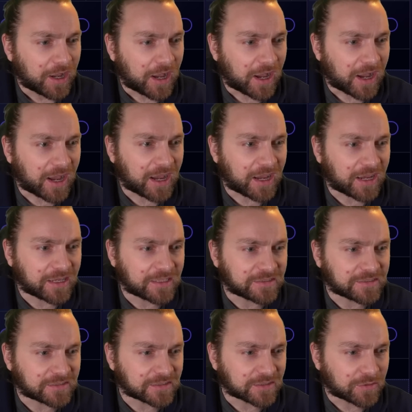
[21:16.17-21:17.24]

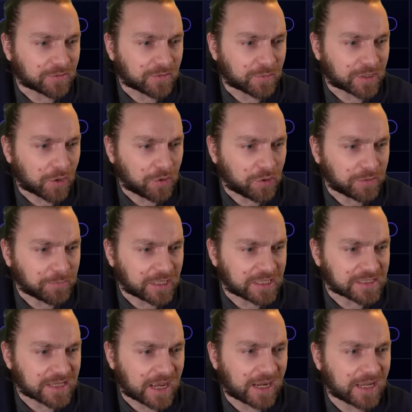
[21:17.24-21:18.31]
And we're going up
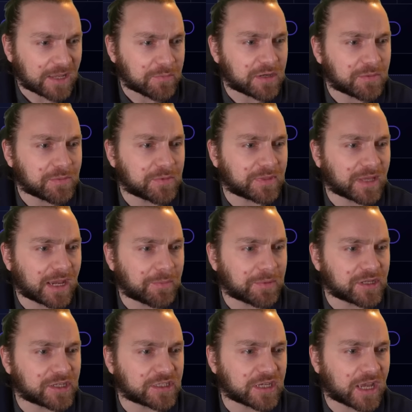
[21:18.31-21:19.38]
against higher minimum
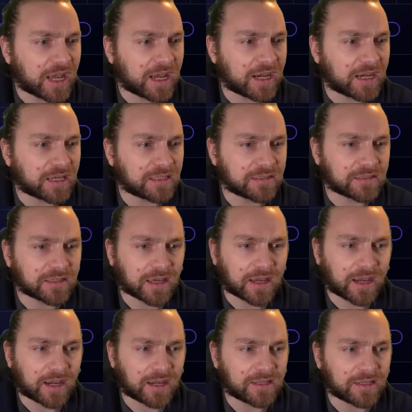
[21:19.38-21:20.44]
damage and
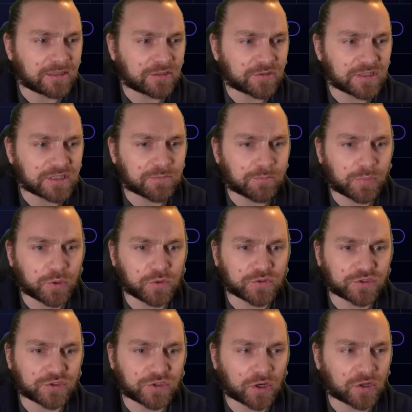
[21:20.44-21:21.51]
increased
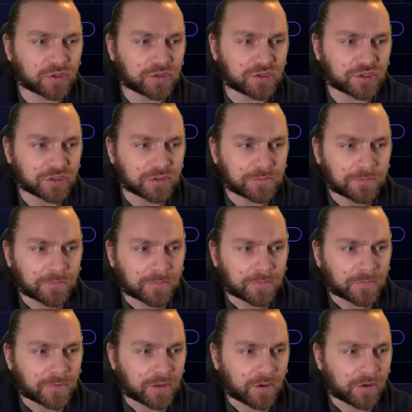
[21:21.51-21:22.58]
boost dodge.
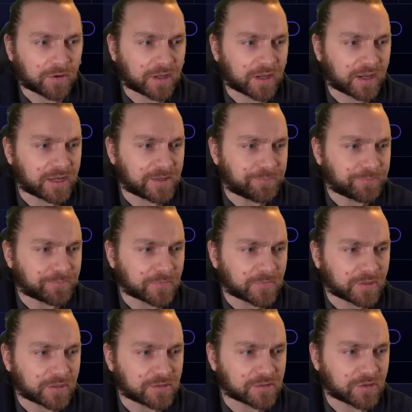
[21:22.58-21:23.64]
Okay.
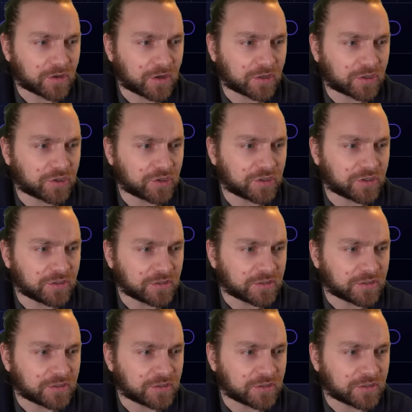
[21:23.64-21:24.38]
He's got a gun.